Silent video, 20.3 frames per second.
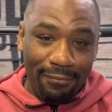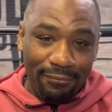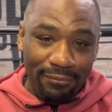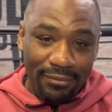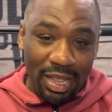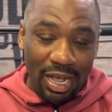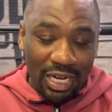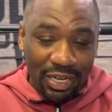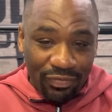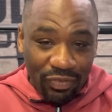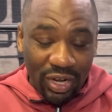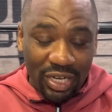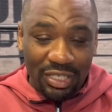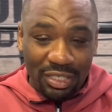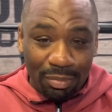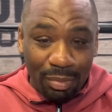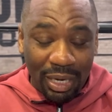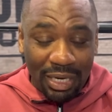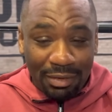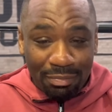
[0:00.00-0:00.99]
Now he's fighting
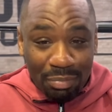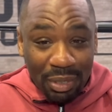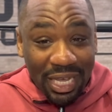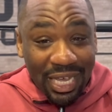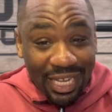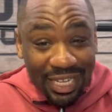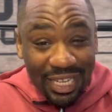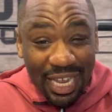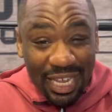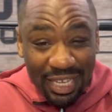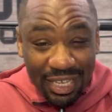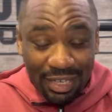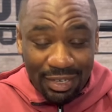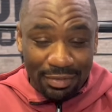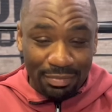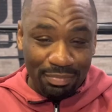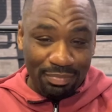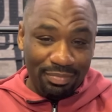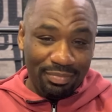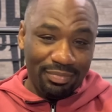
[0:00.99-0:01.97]
somebody big like him,